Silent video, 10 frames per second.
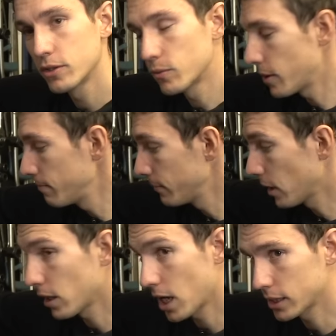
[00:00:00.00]
to the rim,
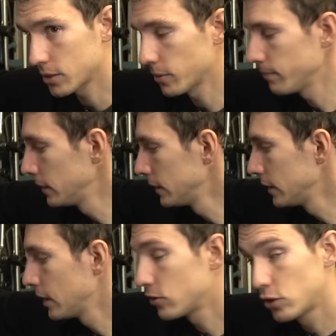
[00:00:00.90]
like this one.
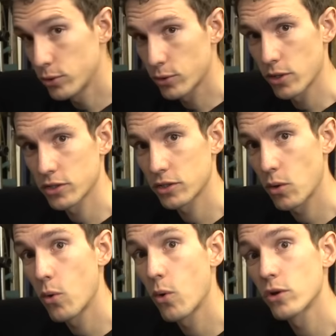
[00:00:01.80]
Two cross
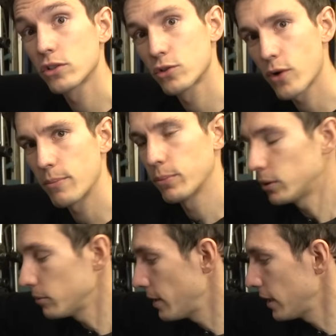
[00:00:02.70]
or straight
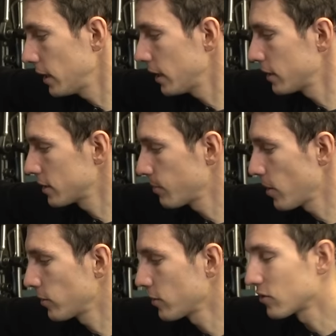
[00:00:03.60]
pull, meaning that the
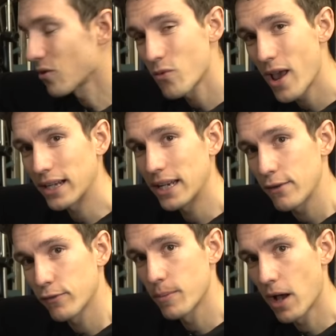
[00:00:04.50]
spoke goes directly
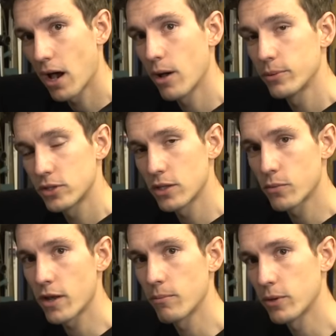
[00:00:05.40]
from the hub to the
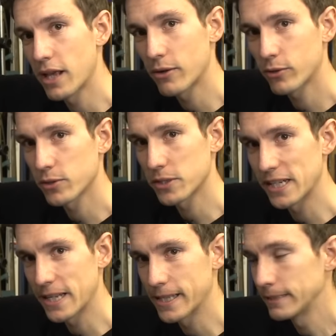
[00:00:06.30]
rim without crossing
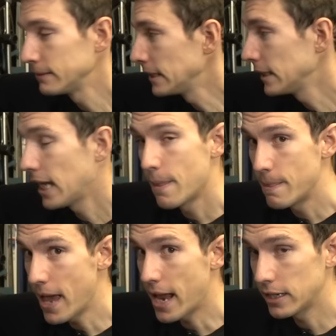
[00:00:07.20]
another.
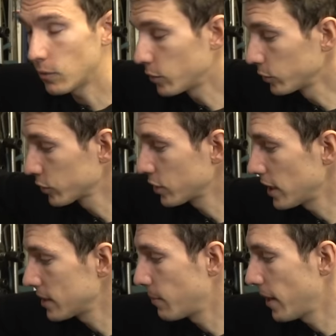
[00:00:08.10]
And then we also
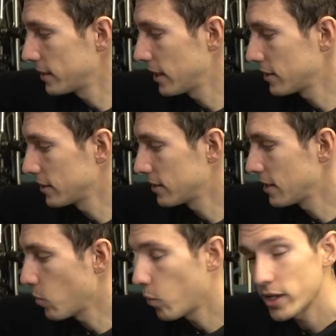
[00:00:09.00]
need to pay attention to
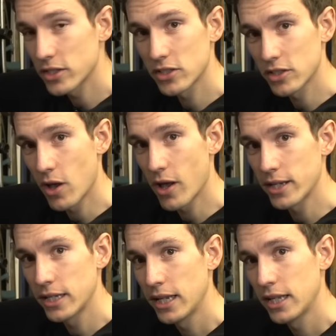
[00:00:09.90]
see which
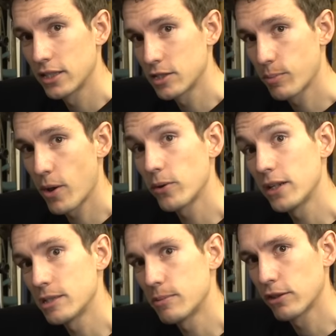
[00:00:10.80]
side the spoke
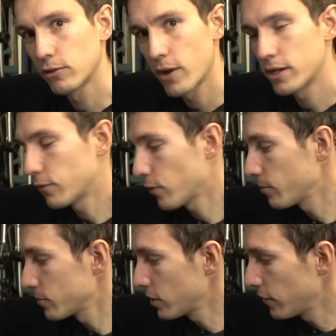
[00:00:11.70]
needs to be threaded
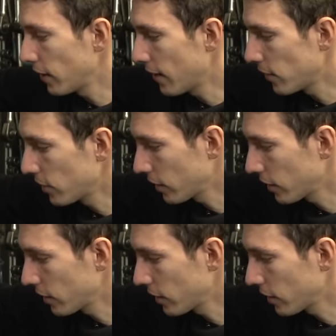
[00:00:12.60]
from. So if you have a look